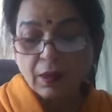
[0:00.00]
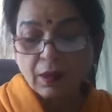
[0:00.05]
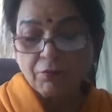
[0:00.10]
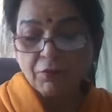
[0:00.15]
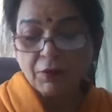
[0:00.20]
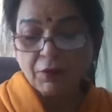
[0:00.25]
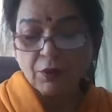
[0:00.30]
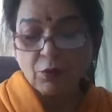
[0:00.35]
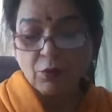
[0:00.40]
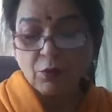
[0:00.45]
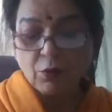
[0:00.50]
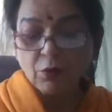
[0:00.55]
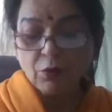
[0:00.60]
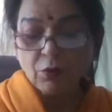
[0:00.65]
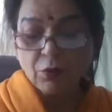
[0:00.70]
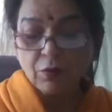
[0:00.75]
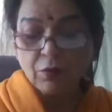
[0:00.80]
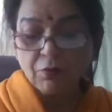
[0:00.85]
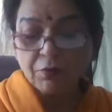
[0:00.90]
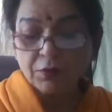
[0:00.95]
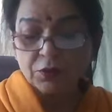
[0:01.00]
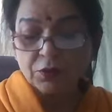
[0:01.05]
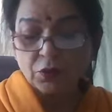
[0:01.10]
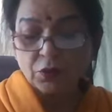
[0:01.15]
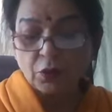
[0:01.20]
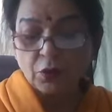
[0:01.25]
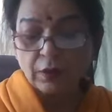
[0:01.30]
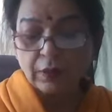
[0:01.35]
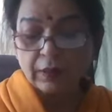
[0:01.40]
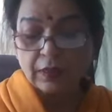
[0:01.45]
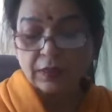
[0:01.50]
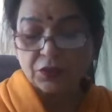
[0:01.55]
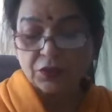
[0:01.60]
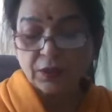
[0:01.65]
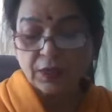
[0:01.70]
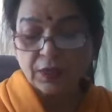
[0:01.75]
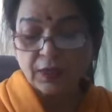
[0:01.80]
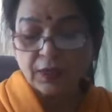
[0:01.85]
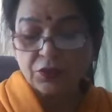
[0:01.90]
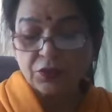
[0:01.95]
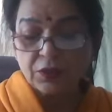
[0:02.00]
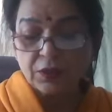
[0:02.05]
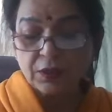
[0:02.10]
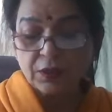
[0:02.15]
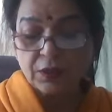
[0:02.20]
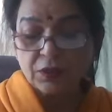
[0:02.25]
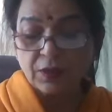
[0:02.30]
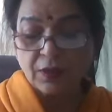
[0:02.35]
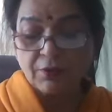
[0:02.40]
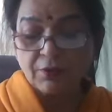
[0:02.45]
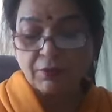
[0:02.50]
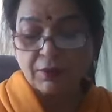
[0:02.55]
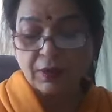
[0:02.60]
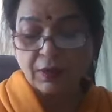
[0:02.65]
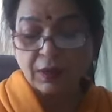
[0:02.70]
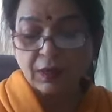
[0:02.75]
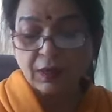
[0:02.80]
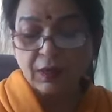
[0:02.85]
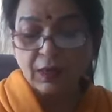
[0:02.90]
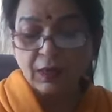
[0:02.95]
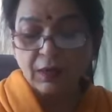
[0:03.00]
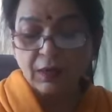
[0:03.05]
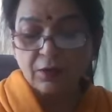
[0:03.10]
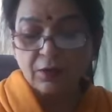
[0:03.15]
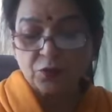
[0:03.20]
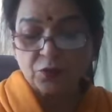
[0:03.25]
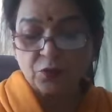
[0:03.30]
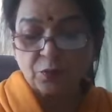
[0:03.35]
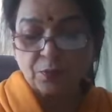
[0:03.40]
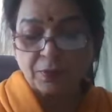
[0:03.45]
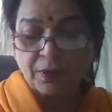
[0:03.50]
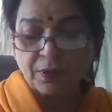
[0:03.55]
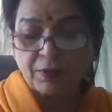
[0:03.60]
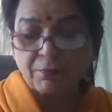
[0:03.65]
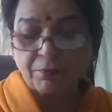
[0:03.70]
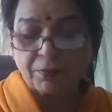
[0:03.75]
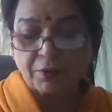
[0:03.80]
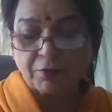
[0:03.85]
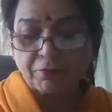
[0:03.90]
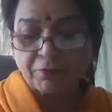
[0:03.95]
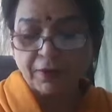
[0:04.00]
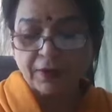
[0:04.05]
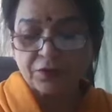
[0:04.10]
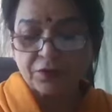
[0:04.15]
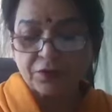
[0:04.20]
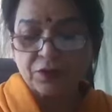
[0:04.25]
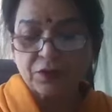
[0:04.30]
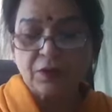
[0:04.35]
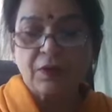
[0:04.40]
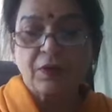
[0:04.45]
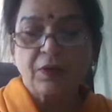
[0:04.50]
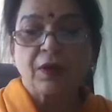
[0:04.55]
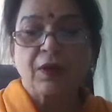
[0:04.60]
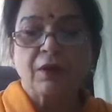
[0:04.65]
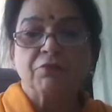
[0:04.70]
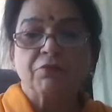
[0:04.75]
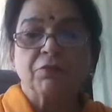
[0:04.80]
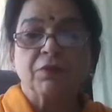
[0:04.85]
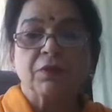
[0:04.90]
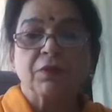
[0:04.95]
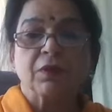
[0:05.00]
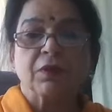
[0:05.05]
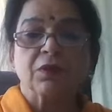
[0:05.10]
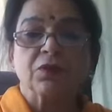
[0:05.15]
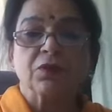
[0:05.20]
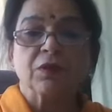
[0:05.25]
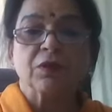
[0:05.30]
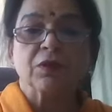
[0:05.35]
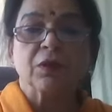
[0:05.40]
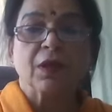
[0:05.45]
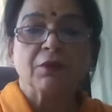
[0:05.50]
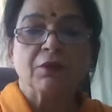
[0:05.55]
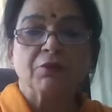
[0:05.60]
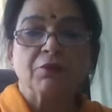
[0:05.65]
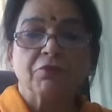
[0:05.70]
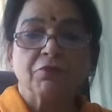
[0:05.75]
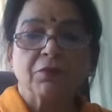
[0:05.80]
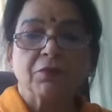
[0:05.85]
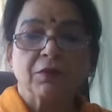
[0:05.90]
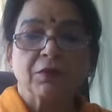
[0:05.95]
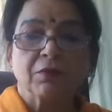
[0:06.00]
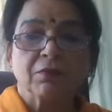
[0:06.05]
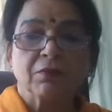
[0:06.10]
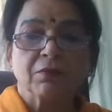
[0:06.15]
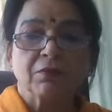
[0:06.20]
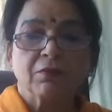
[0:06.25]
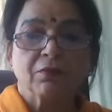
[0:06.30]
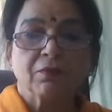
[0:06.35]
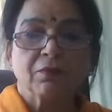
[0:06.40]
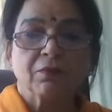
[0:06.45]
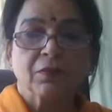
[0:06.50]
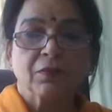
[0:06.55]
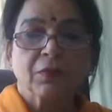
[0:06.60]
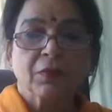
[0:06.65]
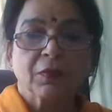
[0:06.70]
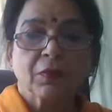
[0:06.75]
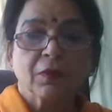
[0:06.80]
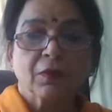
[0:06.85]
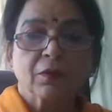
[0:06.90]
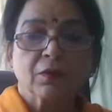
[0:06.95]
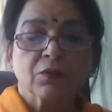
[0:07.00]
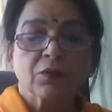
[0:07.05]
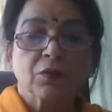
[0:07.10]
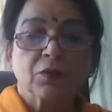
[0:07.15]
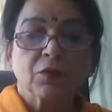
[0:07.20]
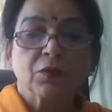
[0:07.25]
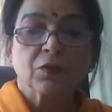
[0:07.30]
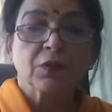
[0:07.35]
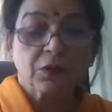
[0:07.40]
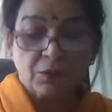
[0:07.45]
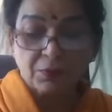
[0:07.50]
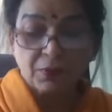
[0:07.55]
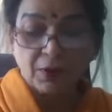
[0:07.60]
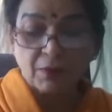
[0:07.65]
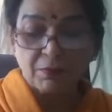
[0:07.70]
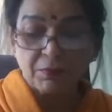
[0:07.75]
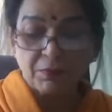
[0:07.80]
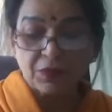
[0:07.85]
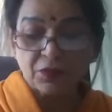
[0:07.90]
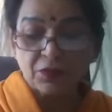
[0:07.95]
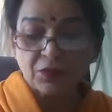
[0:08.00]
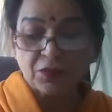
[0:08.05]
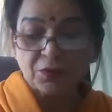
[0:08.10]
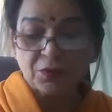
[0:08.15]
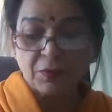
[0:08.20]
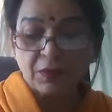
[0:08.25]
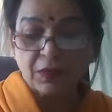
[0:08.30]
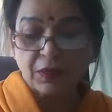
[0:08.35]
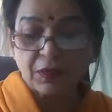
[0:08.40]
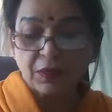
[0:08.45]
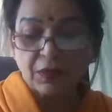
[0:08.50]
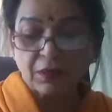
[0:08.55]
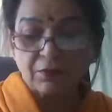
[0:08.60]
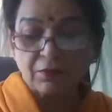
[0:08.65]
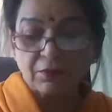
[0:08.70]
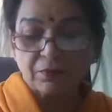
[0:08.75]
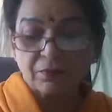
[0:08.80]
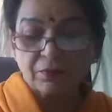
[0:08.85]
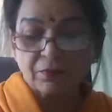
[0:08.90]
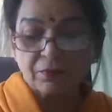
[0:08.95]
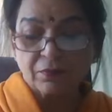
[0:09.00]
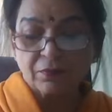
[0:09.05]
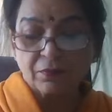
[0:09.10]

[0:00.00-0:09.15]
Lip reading: Having known which all the sages have attained supreme perfection after this life. So this is the promise he's making.